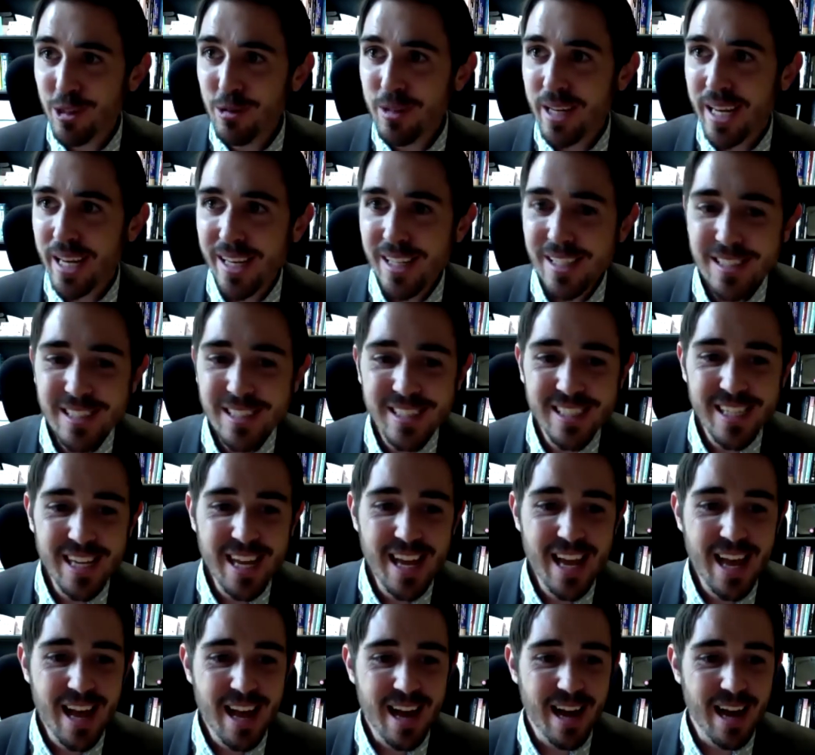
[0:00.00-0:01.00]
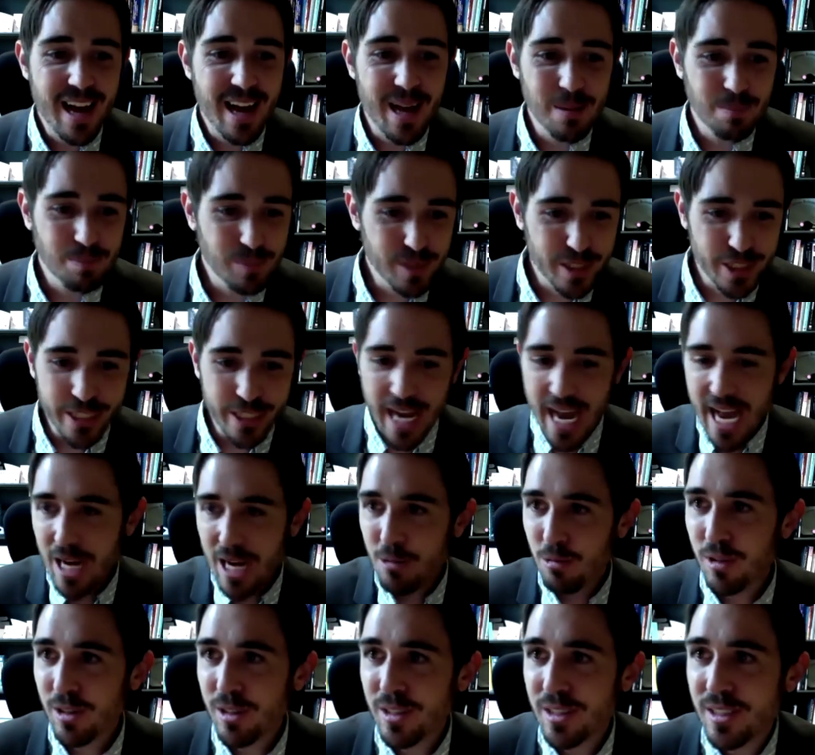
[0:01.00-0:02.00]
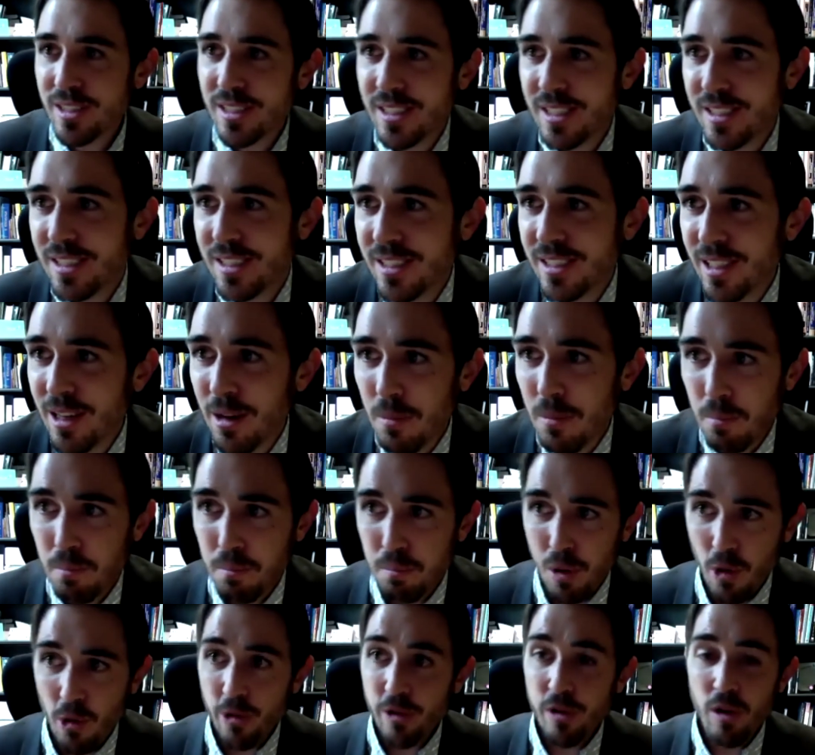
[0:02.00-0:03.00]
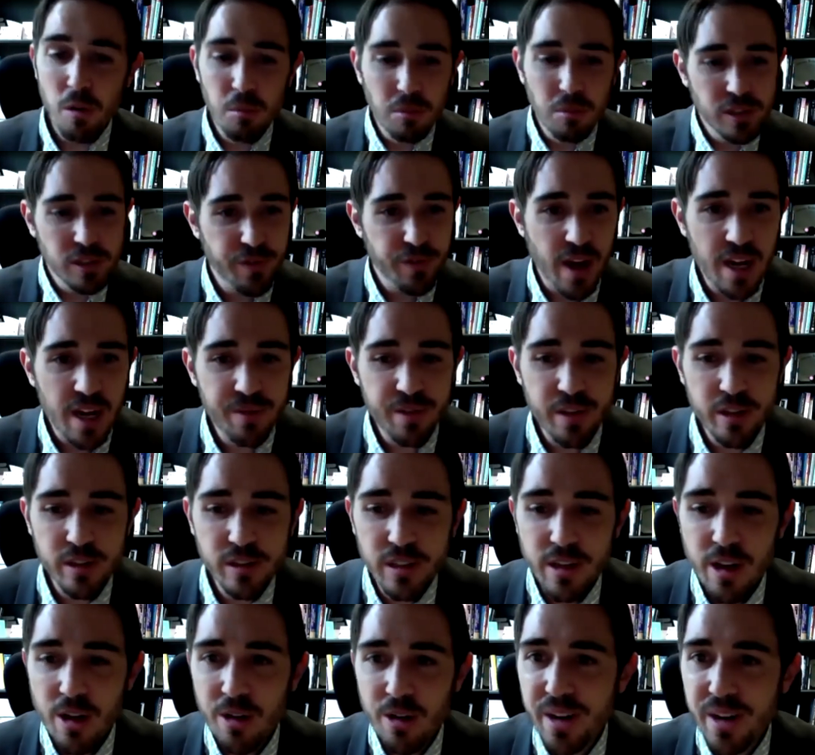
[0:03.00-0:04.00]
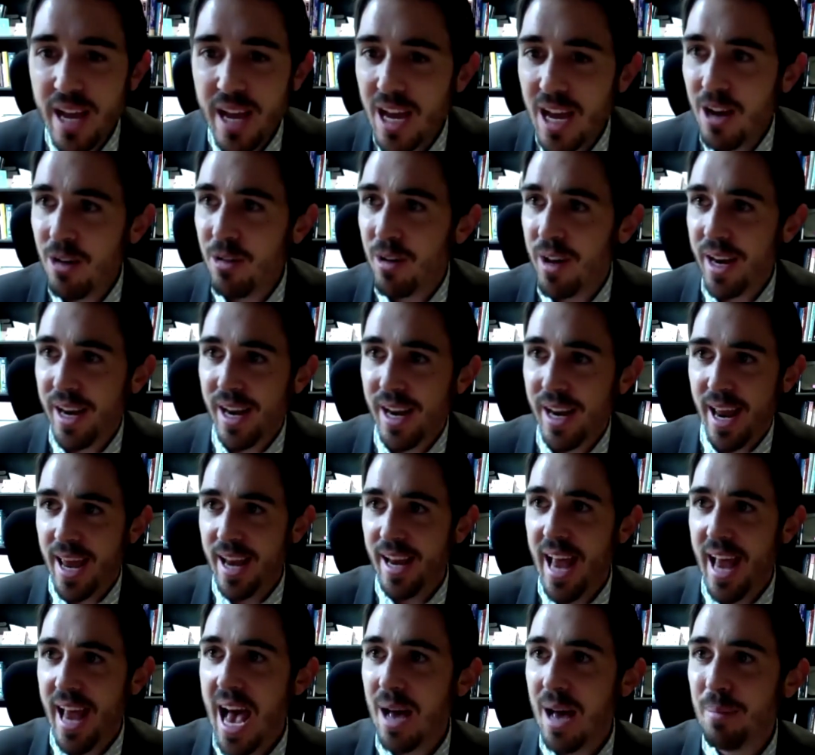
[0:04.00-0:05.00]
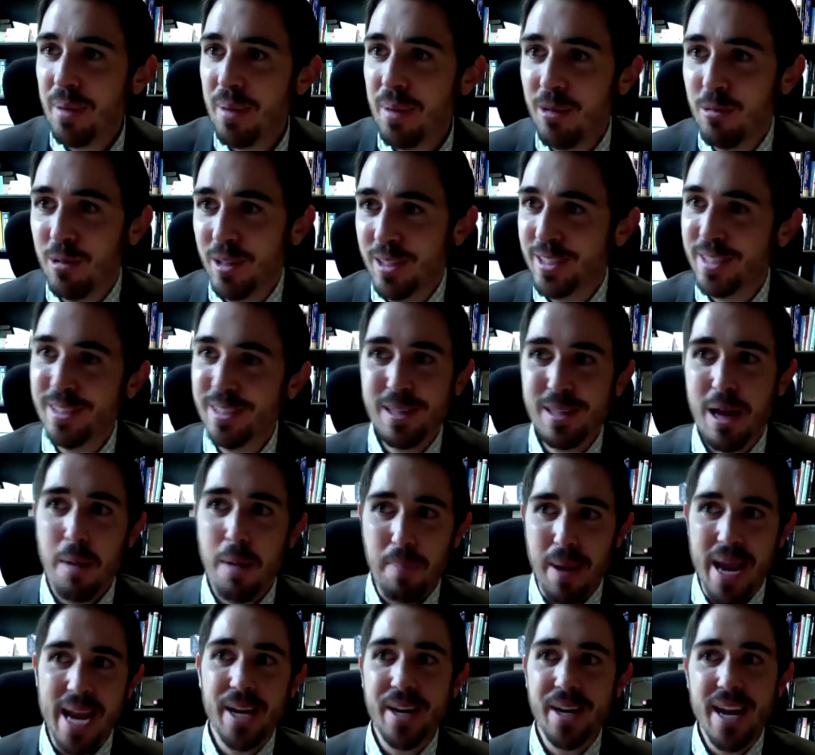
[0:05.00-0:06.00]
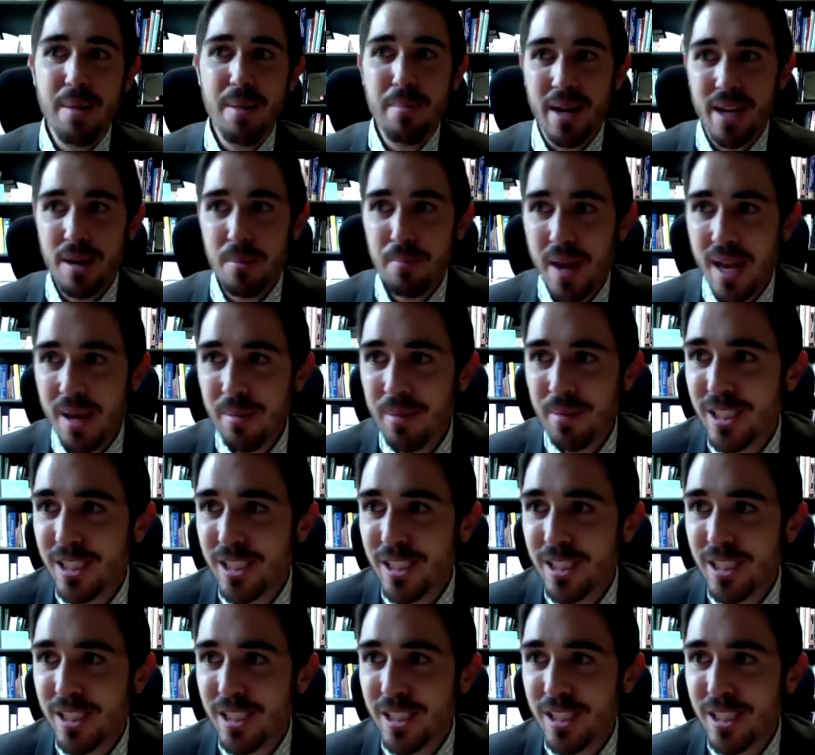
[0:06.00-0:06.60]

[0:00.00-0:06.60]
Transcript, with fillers: kids. Uh, Jack was you know, born almost five years ago now, and, and Abby was a pandemic baby.